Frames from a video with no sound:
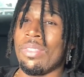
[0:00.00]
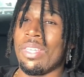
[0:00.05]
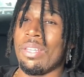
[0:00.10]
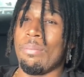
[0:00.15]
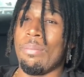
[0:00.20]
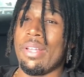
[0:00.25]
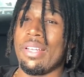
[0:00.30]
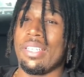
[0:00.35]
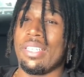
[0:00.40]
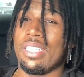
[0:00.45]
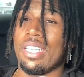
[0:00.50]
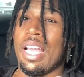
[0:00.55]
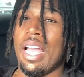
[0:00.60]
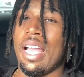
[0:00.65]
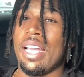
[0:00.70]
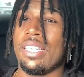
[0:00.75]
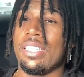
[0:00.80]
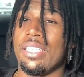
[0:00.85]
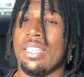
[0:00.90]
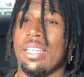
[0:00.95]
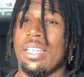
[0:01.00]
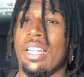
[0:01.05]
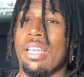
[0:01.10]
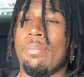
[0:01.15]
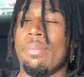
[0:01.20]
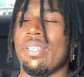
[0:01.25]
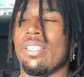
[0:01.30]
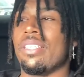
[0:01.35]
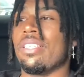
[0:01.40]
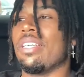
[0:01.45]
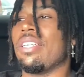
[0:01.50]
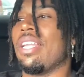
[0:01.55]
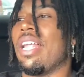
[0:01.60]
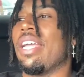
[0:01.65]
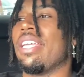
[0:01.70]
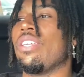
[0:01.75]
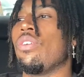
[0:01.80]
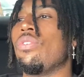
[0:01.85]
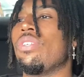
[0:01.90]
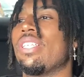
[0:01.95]
Man, the sky's the limit, son.
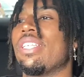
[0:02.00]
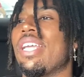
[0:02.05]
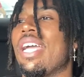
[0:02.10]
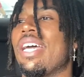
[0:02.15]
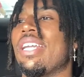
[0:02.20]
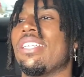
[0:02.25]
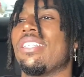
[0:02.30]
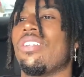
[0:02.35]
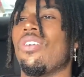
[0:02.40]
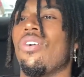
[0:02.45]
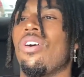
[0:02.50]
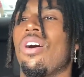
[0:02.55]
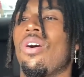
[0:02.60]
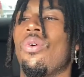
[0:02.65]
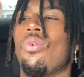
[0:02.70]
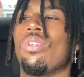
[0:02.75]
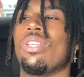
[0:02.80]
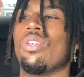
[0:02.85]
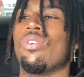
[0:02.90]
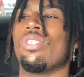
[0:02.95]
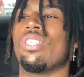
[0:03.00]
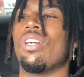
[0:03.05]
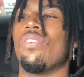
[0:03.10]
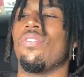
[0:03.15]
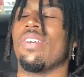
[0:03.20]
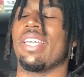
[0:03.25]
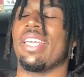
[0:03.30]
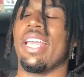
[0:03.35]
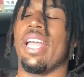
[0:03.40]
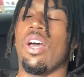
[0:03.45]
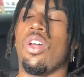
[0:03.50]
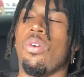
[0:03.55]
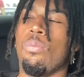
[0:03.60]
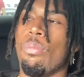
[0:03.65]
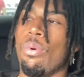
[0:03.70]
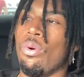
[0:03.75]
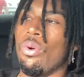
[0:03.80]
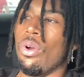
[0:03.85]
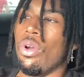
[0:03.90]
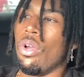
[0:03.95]
Like, you just got to start holding yourself
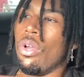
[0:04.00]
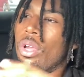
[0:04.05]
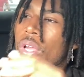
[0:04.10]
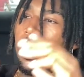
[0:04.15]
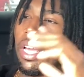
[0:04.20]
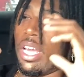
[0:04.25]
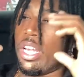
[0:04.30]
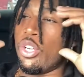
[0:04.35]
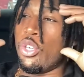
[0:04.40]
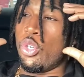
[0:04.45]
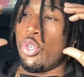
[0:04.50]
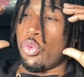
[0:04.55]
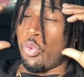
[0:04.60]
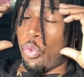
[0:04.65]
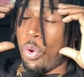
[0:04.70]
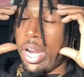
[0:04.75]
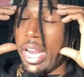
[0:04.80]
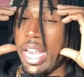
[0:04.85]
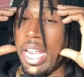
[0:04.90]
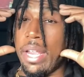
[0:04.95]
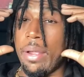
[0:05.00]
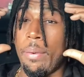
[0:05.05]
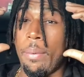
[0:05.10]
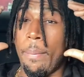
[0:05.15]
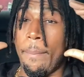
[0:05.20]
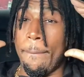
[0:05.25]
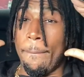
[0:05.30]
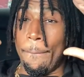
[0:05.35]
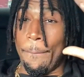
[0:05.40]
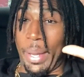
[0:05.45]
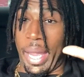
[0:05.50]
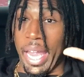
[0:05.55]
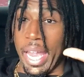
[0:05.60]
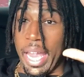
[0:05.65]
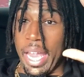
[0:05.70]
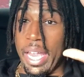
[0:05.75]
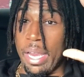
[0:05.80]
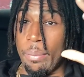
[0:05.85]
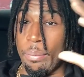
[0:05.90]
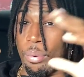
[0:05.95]
accountable. Dream
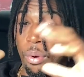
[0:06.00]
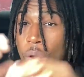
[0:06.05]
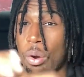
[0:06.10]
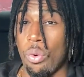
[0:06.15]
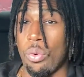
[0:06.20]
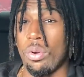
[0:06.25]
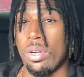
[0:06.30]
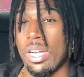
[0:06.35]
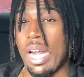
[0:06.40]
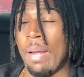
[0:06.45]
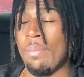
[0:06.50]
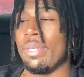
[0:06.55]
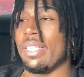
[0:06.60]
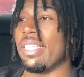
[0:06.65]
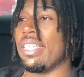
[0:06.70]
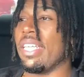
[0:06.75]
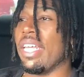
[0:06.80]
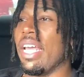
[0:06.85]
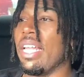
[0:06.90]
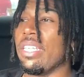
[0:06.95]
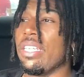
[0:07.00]
big, bro. I'm telling